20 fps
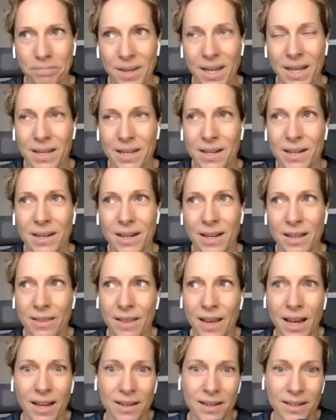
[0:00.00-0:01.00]
And
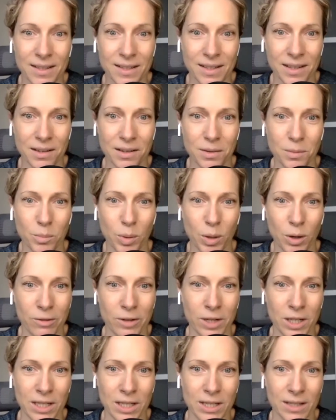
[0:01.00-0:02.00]
that is a
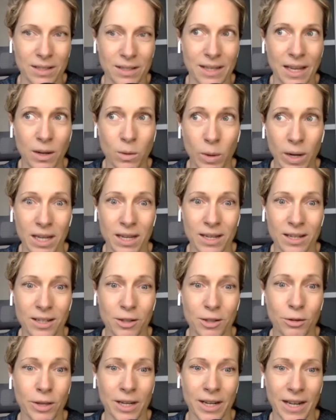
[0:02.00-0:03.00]
perfect segue
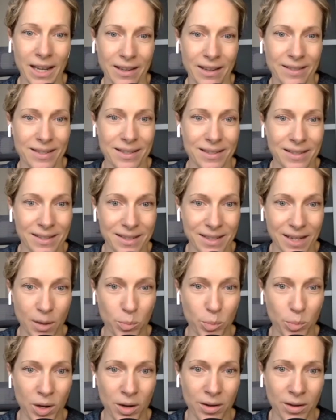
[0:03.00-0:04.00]
into the next
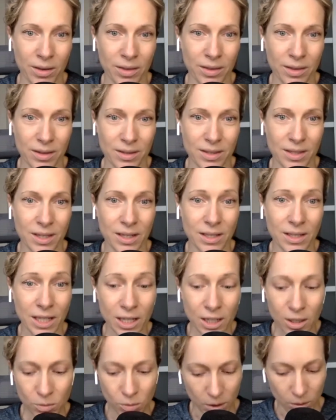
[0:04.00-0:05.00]
step on this
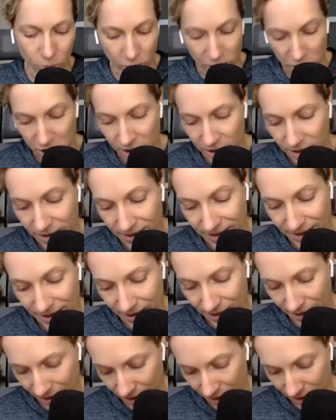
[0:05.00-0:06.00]
continuum, which is
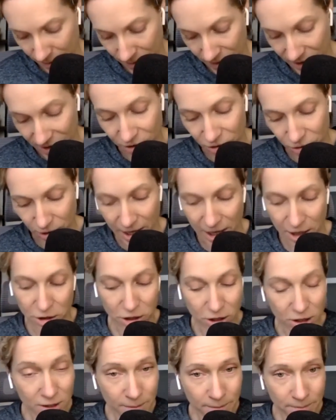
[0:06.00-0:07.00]

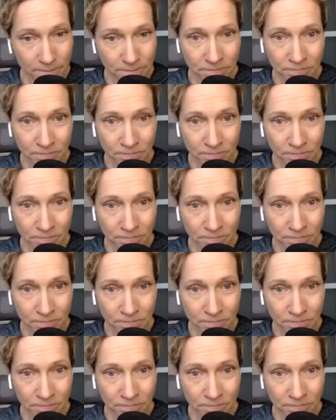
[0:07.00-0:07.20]
distraction.